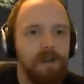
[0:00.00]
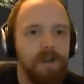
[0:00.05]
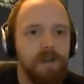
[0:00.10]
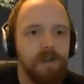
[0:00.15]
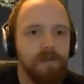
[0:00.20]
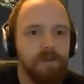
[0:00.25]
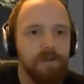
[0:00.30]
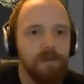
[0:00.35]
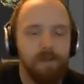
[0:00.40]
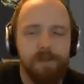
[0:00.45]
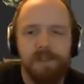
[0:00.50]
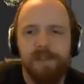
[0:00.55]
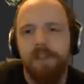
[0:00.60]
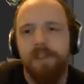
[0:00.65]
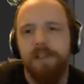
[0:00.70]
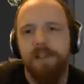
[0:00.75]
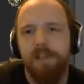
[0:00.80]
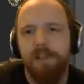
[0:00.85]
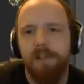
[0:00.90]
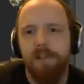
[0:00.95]
I draw with
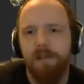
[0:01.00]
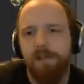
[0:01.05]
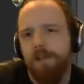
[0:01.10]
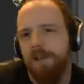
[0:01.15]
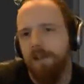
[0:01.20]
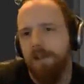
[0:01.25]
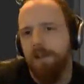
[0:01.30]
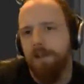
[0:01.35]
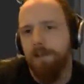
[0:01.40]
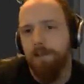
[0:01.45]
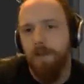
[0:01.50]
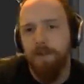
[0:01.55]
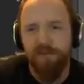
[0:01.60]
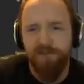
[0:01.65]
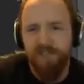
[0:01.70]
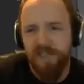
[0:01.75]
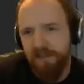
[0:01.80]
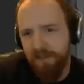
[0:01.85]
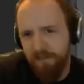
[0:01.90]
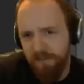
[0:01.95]
the uh, the bog
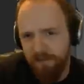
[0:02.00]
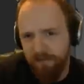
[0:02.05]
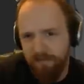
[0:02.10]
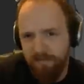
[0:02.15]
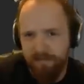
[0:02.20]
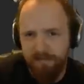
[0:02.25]
standard